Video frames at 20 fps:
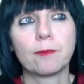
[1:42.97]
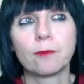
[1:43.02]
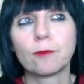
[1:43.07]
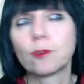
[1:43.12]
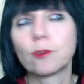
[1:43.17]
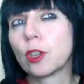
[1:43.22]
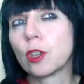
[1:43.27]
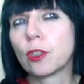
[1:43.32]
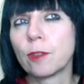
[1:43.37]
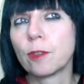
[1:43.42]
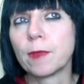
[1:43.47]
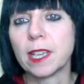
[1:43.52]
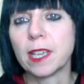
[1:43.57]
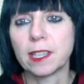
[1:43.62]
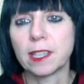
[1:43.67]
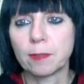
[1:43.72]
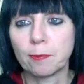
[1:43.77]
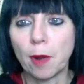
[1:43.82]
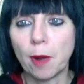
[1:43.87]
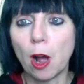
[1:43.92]
to them
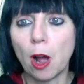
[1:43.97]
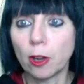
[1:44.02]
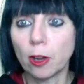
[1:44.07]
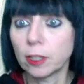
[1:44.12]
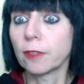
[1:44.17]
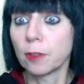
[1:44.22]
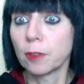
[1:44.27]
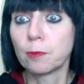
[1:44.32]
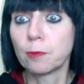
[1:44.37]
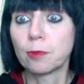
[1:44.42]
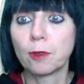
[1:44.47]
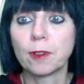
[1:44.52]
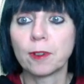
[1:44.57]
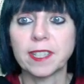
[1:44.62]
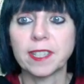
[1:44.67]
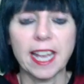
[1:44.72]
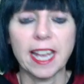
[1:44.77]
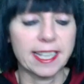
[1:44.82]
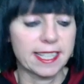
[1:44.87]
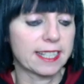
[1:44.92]
is part of the
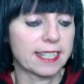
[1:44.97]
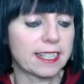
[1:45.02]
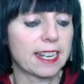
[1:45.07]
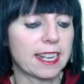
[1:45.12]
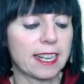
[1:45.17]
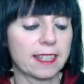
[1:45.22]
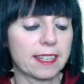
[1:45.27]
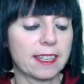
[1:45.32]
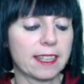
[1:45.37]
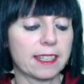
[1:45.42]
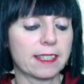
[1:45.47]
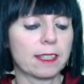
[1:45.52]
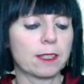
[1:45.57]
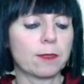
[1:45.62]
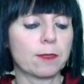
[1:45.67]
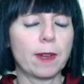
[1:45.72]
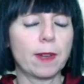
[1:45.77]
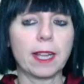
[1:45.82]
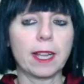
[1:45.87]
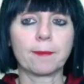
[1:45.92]
process in this as
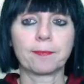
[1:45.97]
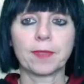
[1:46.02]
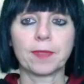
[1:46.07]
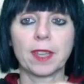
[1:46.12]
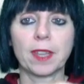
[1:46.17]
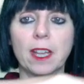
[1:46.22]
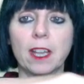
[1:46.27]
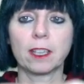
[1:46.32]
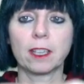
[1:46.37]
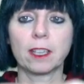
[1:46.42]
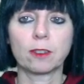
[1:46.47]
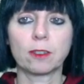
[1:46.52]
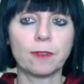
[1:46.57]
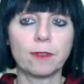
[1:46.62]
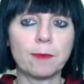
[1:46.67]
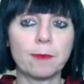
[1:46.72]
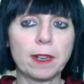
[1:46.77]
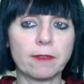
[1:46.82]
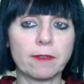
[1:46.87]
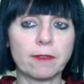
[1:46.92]
well. So for
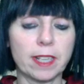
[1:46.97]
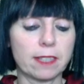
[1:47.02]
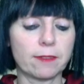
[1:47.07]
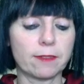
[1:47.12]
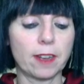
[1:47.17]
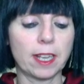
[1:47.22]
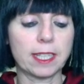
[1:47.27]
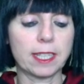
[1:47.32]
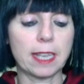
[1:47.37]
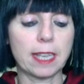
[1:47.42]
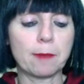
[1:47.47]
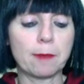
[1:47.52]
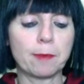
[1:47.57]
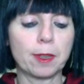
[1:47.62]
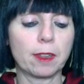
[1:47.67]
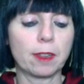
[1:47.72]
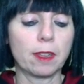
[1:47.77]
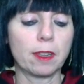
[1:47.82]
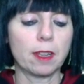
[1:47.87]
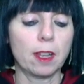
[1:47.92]
my wrist, for
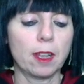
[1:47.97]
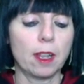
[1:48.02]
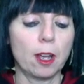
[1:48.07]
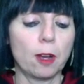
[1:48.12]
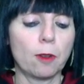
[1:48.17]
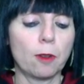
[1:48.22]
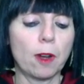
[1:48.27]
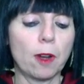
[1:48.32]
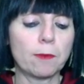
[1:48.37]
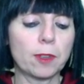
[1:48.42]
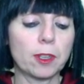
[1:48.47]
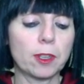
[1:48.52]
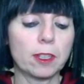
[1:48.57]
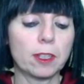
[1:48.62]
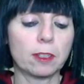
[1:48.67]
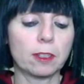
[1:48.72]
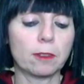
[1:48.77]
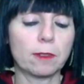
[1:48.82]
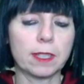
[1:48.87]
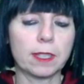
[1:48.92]
example, what I'm going to
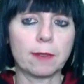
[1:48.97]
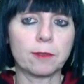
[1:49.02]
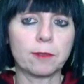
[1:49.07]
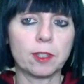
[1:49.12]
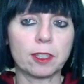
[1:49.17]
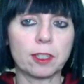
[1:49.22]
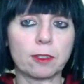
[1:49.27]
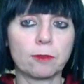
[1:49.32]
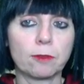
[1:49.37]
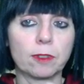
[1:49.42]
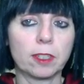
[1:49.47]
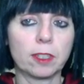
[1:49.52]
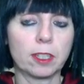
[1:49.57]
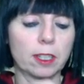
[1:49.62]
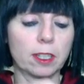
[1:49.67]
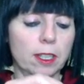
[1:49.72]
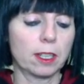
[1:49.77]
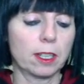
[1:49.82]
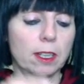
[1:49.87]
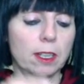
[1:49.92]
do is I'm just going
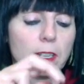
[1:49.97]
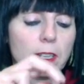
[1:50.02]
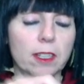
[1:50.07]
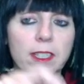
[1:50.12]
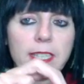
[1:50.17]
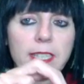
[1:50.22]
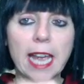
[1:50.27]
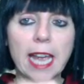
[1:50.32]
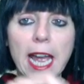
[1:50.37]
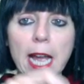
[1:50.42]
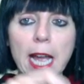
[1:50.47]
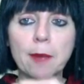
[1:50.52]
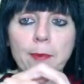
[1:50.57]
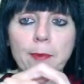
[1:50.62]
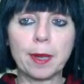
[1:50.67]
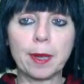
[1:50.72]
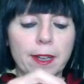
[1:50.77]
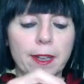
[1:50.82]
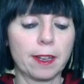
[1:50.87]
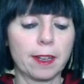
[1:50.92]
to tap
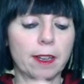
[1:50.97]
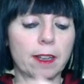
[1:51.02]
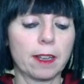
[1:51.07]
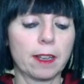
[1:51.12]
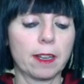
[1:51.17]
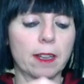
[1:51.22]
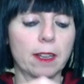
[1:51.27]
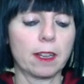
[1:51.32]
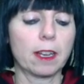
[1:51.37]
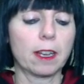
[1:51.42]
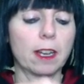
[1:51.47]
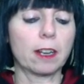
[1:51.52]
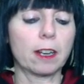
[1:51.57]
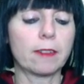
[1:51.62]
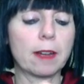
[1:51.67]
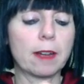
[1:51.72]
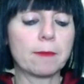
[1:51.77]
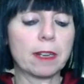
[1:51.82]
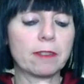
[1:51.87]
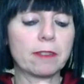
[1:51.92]

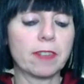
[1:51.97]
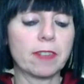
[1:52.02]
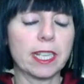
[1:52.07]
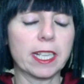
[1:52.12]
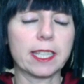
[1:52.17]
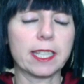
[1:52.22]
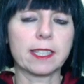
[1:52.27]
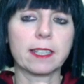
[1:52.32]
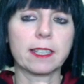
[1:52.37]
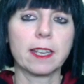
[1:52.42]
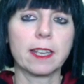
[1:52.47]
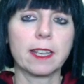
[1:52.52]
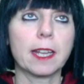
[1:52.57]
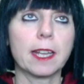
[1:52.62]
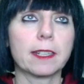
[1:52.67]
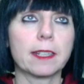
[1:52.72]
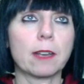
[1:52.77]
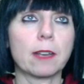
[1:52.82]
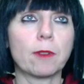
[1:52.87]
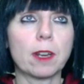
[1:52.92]
around my wrist.
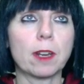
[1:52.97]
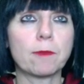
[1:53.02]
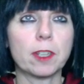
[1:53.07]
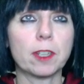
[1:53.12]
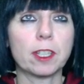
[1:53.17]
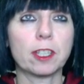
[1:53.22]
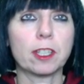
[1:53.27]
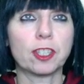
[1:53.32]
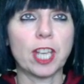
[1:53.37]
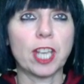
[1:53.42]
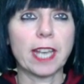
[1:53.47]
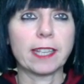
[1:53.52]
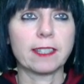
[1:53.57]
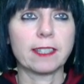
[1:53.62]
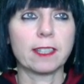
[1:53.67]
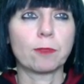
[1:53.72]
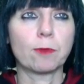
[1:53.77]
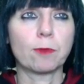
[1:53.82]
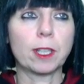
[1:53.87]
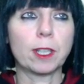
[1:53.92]
Now what I'm going to suggest
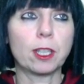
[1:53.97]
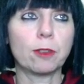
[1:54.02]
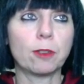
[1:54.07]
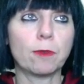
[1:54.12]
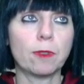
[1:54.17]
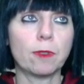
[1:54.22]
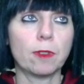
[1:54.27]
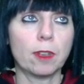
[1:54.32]
is when you